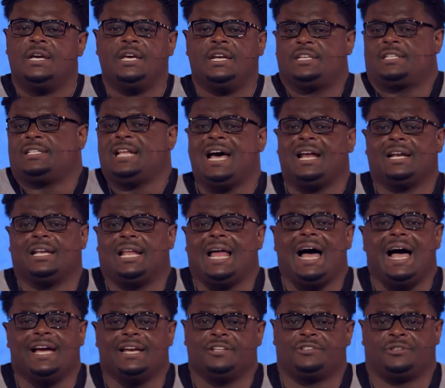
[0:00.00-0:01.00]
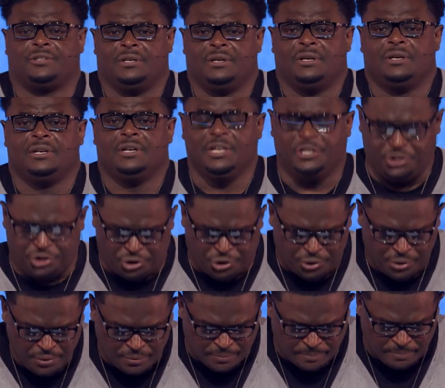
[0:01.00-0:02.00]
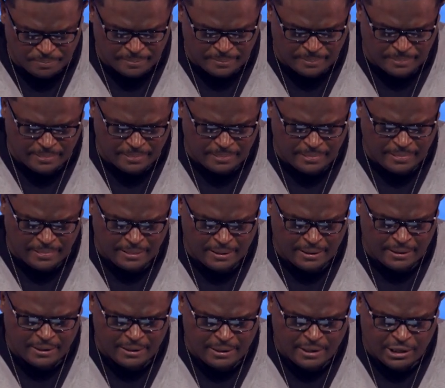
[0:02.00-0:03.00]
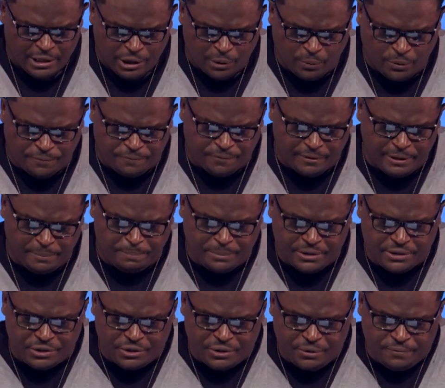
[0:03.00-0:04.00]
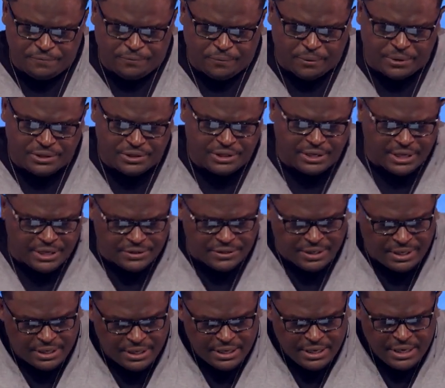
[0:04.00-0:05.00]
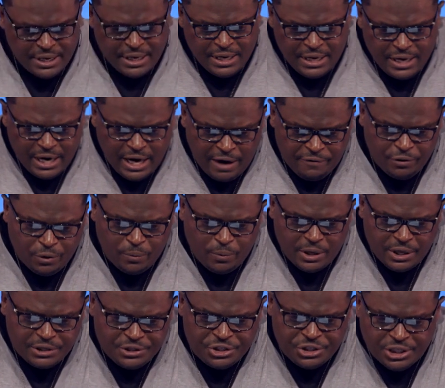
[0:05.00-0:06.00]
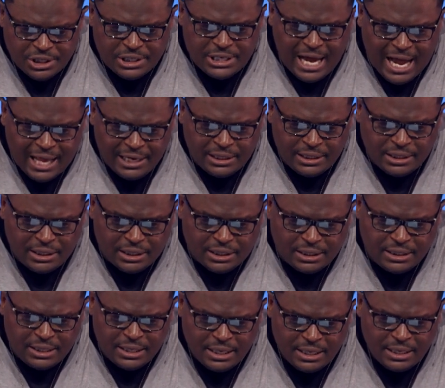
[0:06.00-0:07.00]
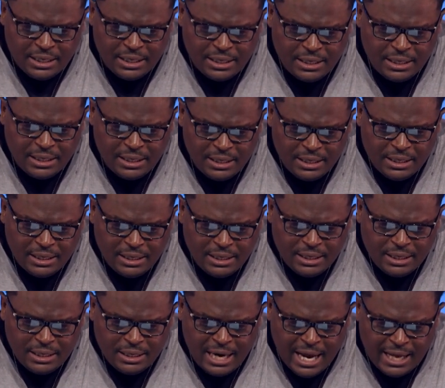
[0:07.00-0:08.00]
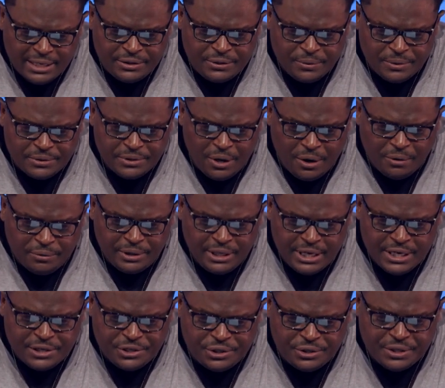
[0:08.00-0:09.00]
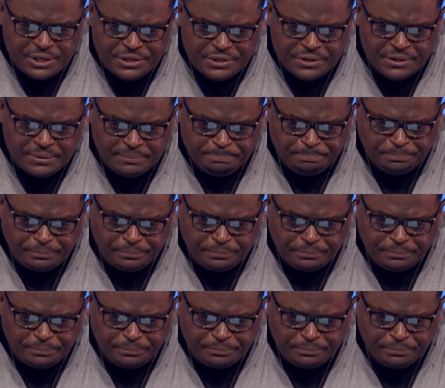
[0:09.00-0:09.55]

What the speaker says: And it's not a lie. It's true. Look what Philippians 2:4 says. Everyone should not look not to his own interests,